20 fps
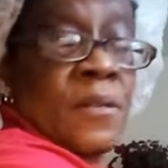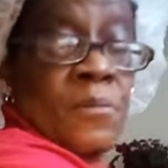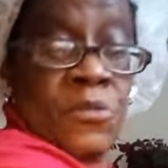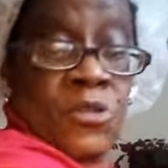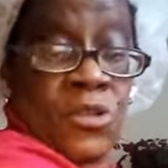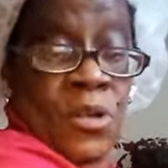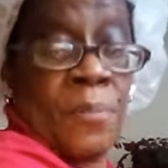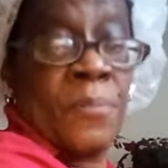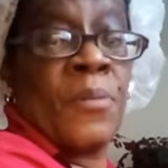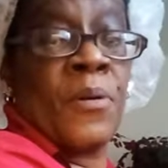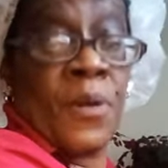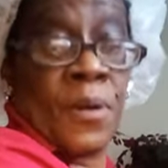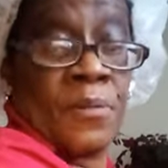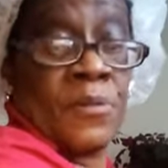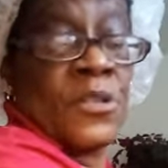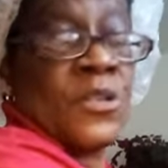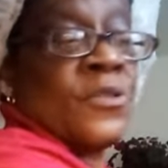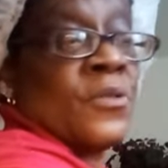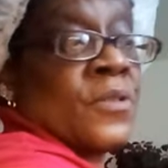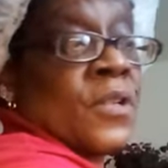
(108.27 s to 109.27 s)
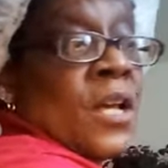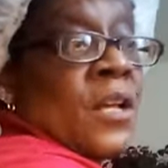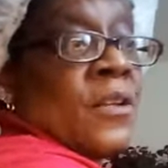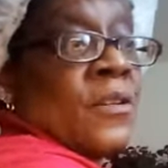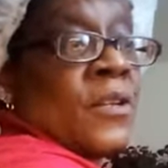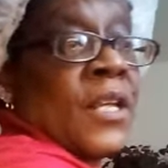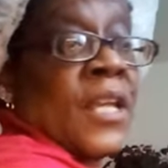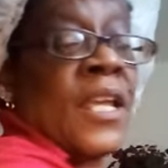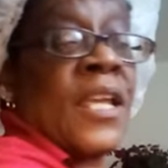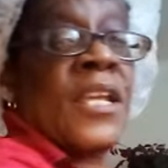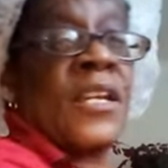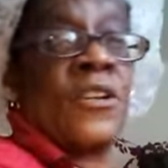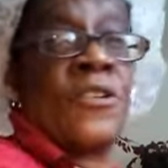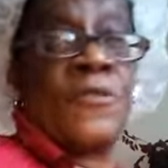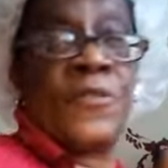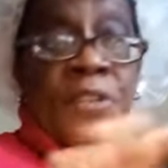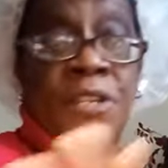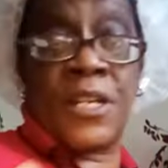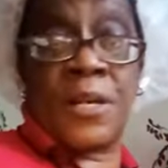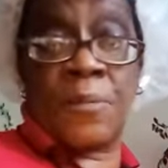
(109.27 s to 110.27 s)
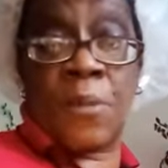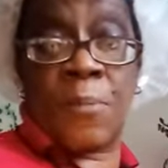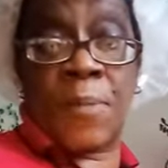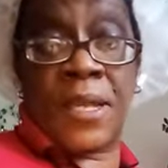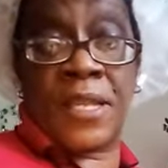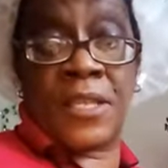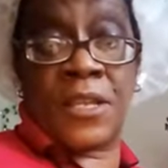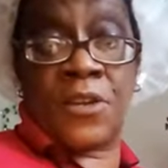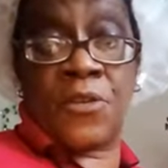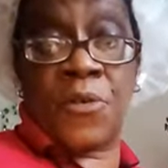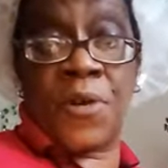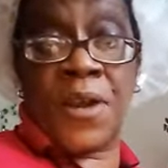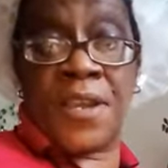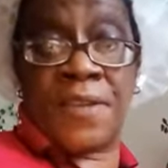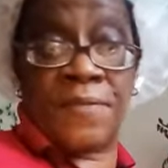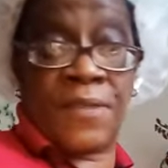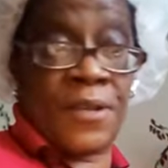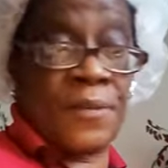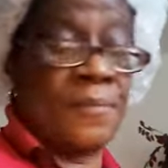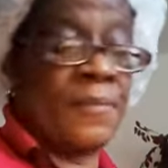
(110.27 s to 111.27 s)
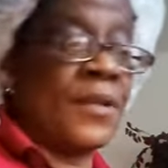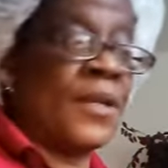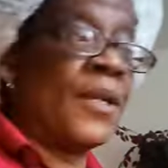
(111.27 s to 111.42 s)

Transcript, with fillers: So I'm going to probably use all that. And don't forget, I'm going to make the gravy.